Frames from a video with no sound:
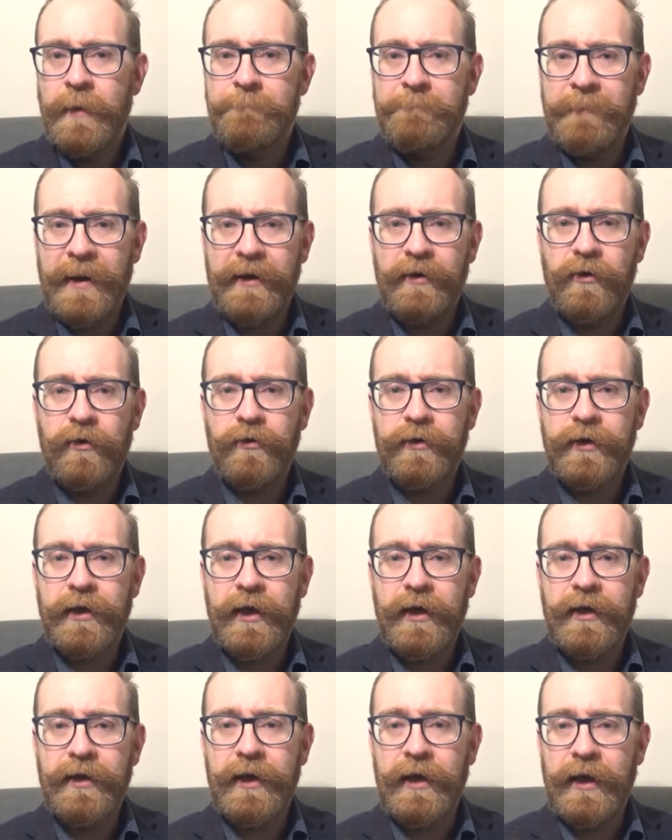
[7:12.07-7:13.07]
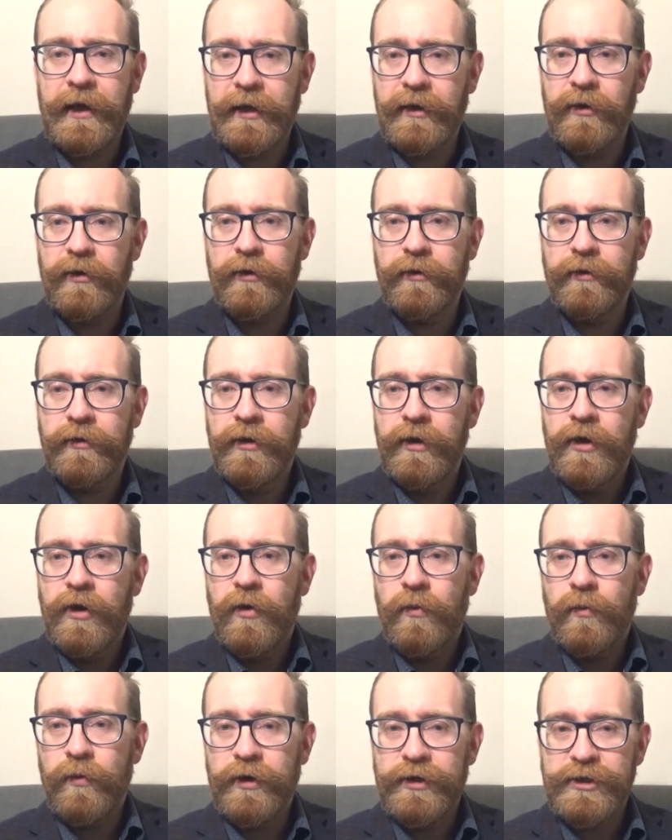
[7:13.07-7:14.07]
Madog and Eon
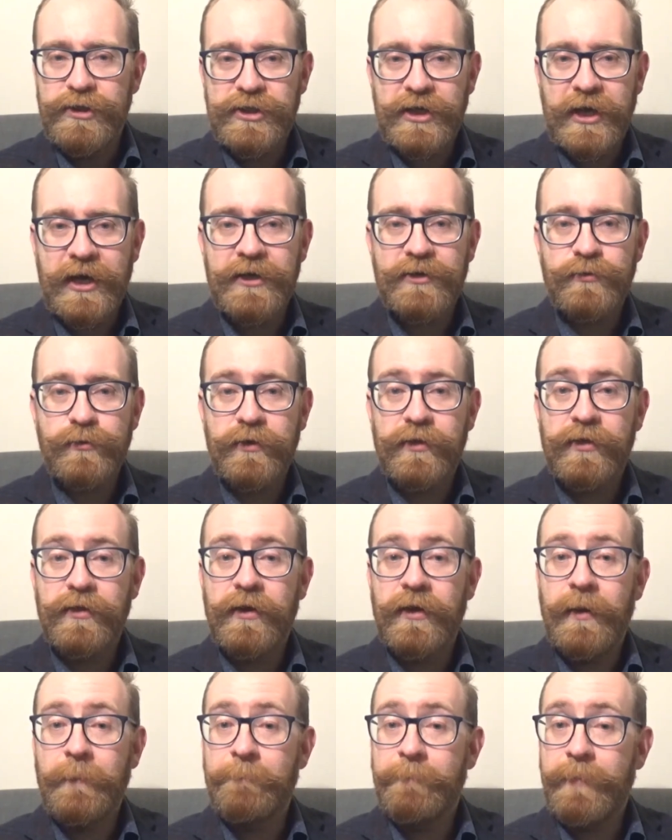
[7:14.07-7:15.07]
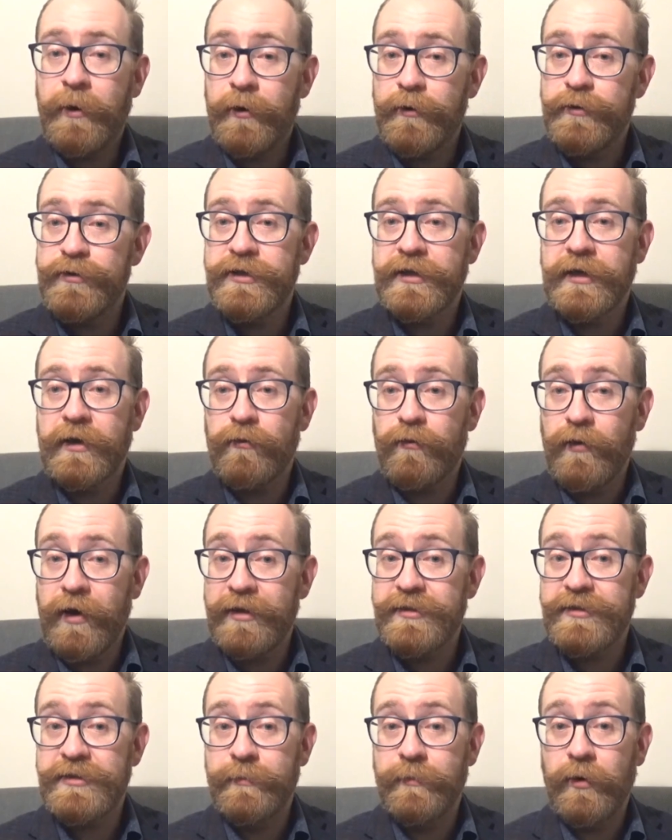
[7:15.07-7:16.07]
were charged with imposing a
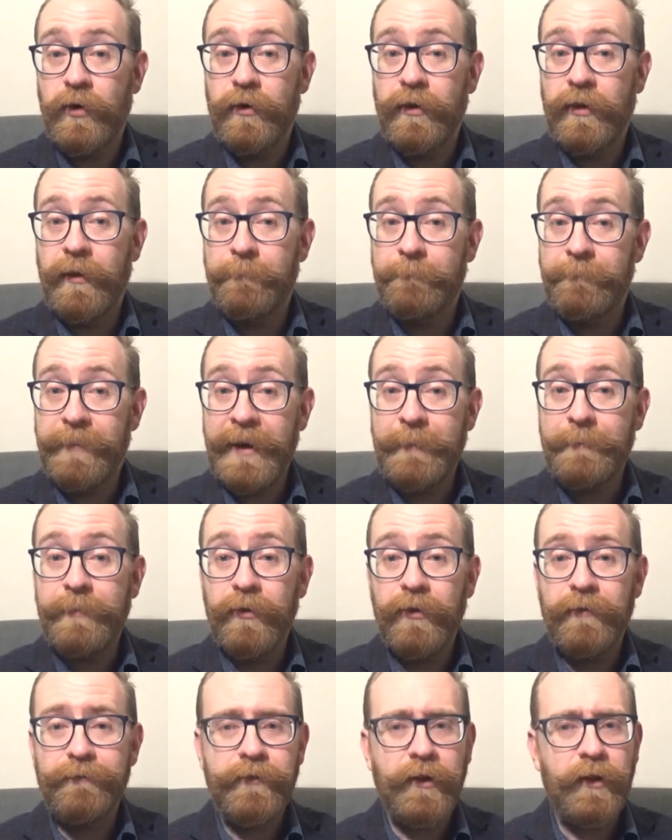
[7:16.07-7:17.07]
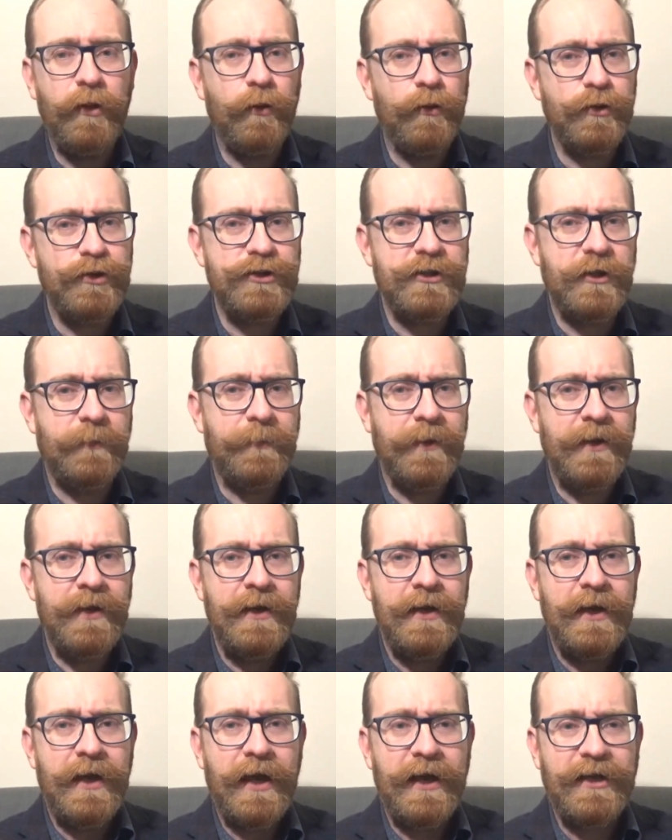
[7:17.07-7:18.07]
ransom on the people of the lordship,
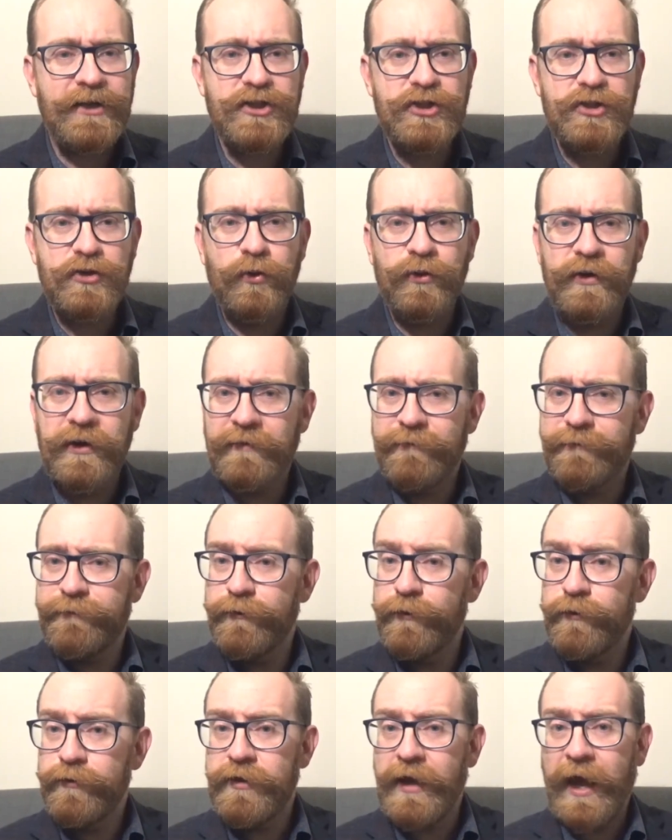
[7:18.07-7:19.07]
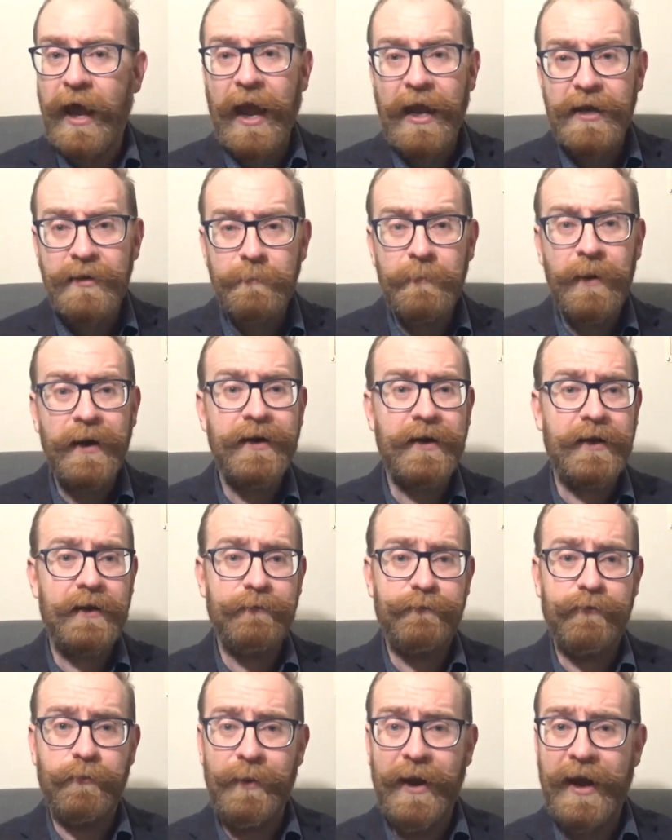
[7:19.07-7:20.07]
extorting food and money
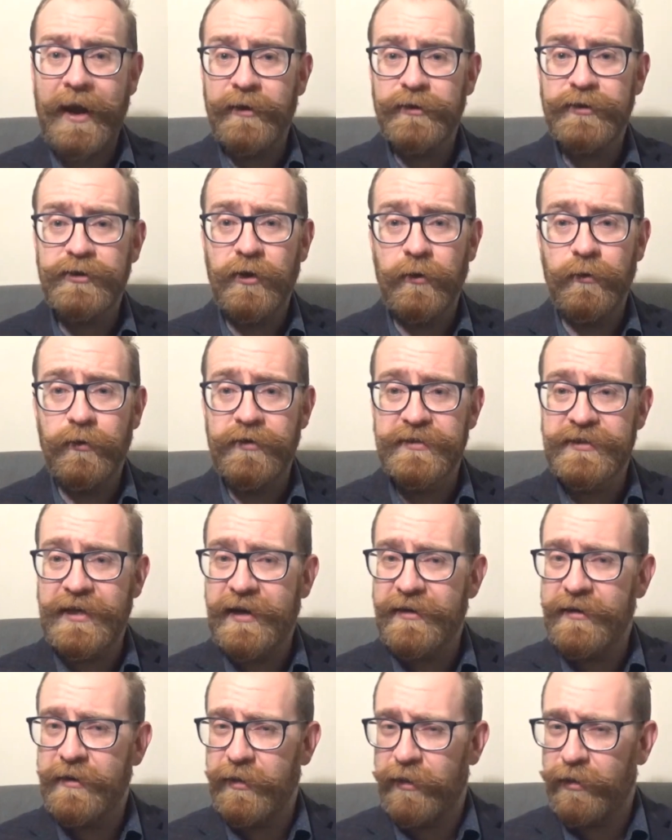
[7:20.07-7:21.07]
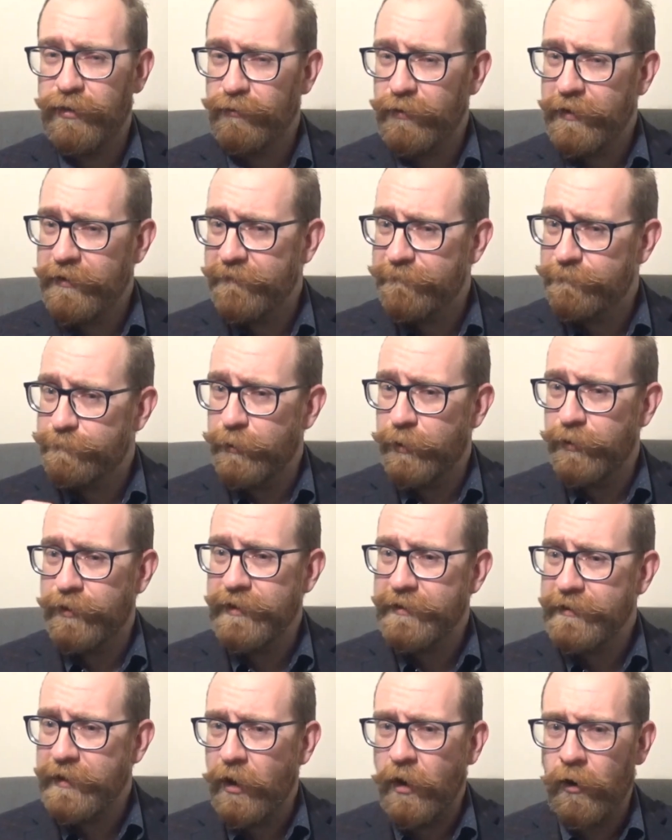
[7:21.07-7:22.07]
from householders under the threat of
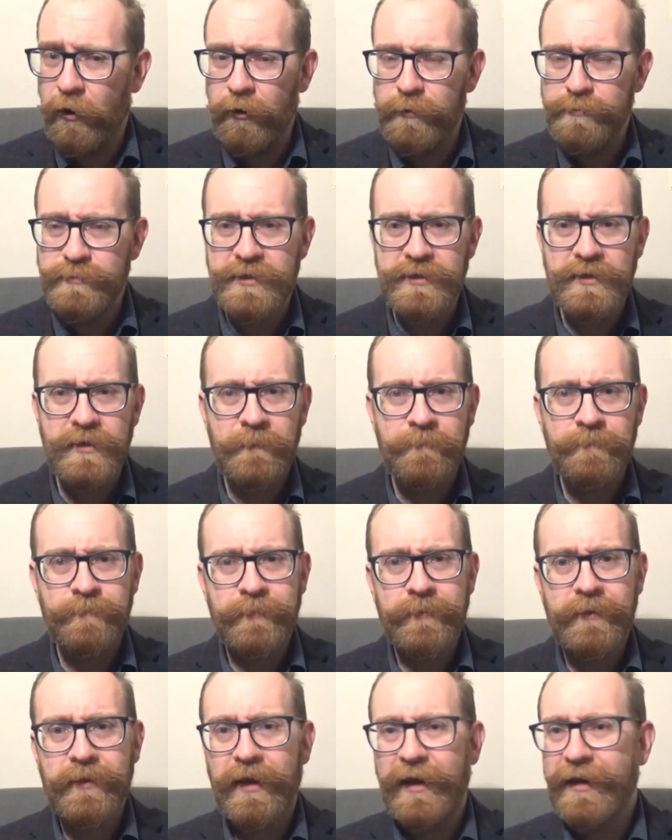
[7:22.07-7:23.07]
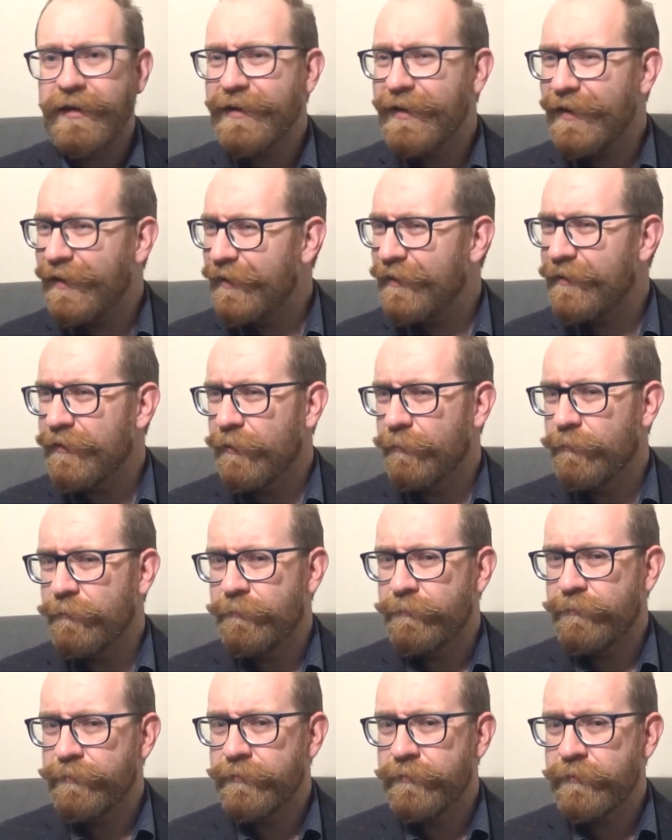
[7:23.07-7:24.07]
burning their homes and killing them.
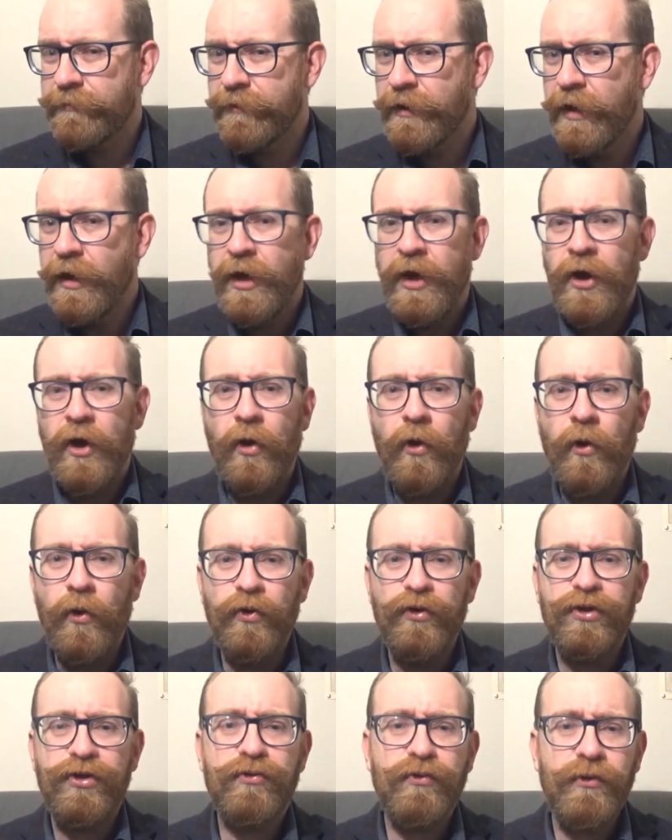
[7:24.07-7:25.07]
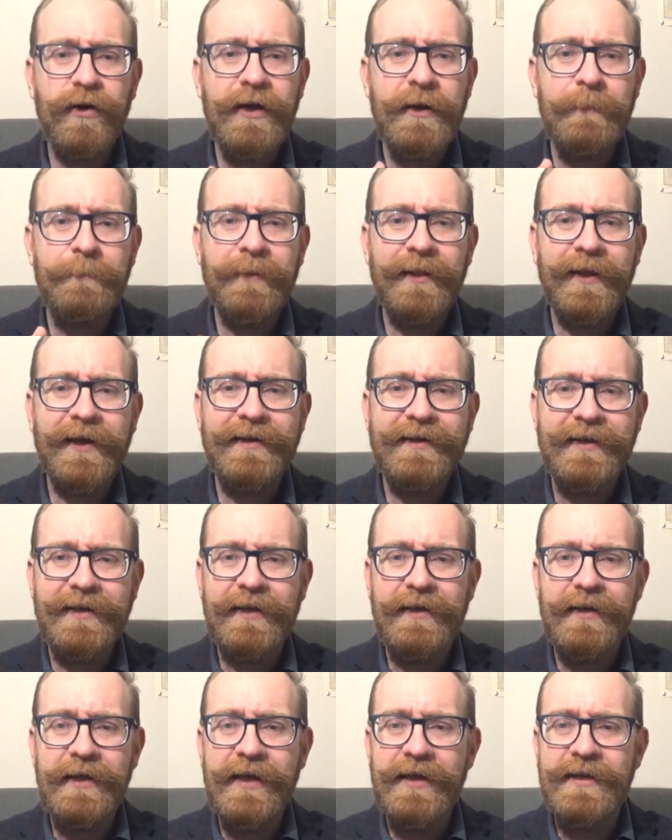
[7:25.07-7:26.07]
All three pled
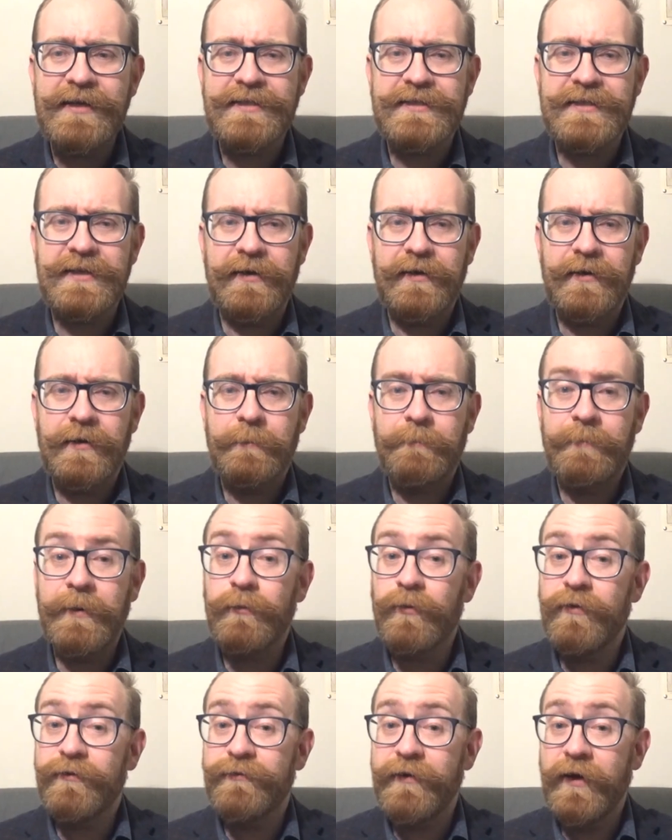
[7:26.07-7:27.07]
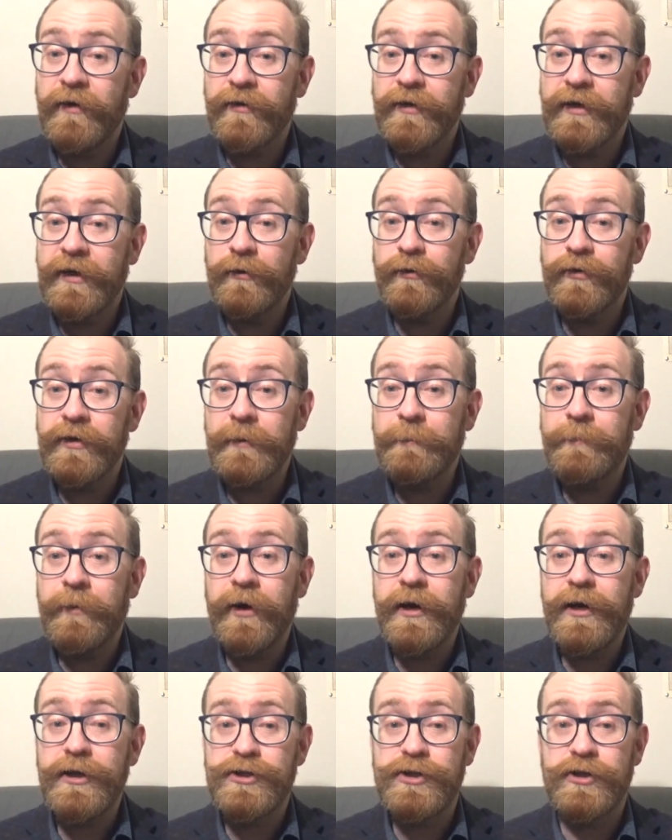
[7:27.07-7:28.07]
innocent, but were found guilty
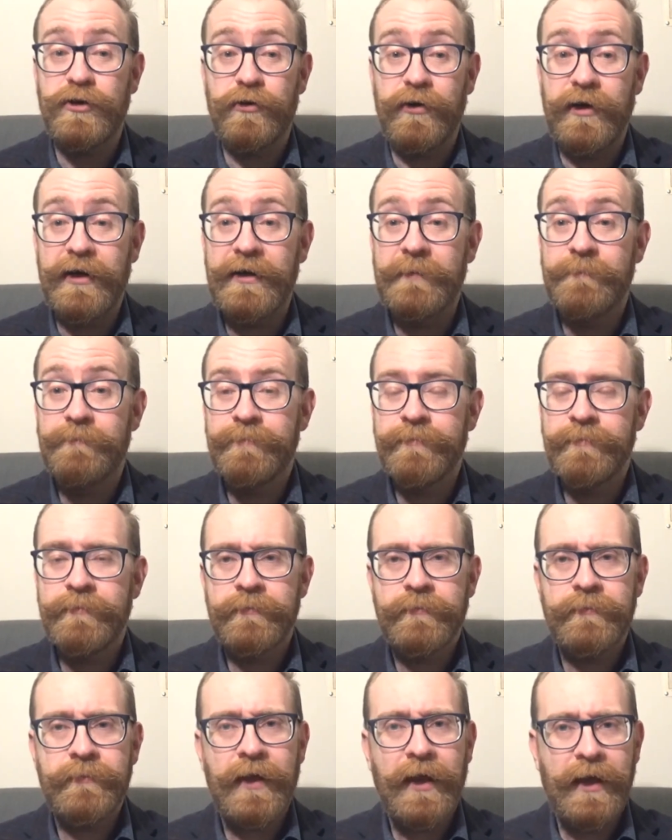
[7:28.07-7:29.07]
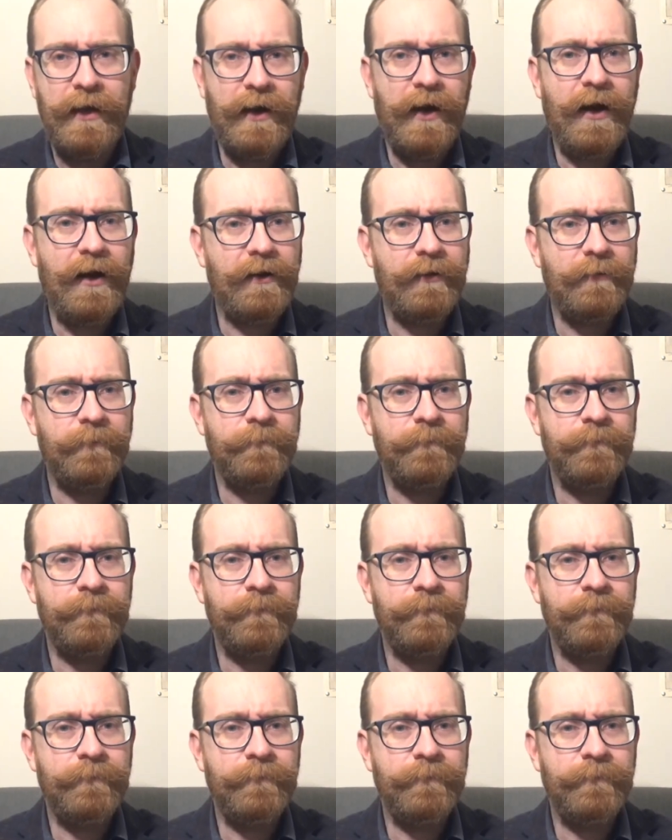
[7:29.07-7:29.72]
by a jury and hung.